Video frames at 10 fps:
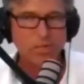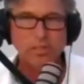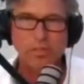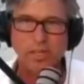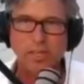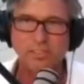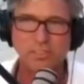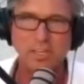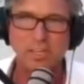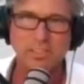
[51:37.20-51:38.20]
to thank
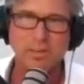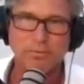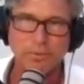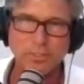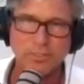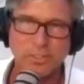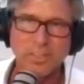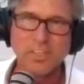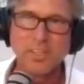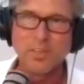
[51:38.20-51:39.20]
Chantel Fisher,
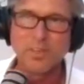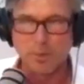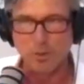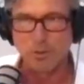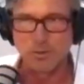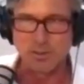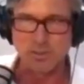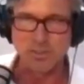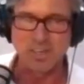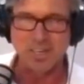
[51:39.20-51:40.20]
who
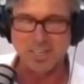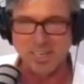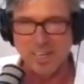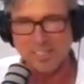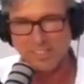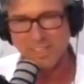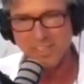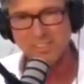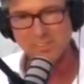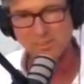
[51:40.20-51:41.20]
connected
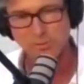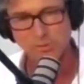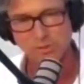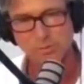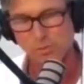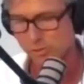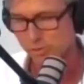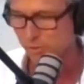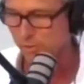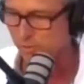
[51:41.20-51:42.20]
us, who was a
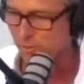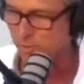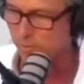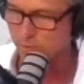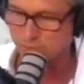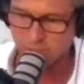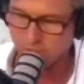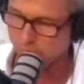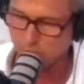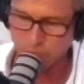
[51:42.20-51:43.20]
person who's
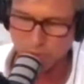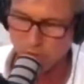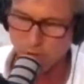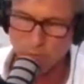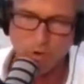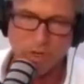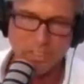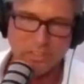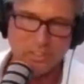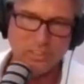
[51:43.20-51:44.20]
doing great work,
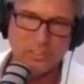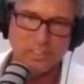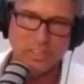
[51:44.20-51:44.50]
and she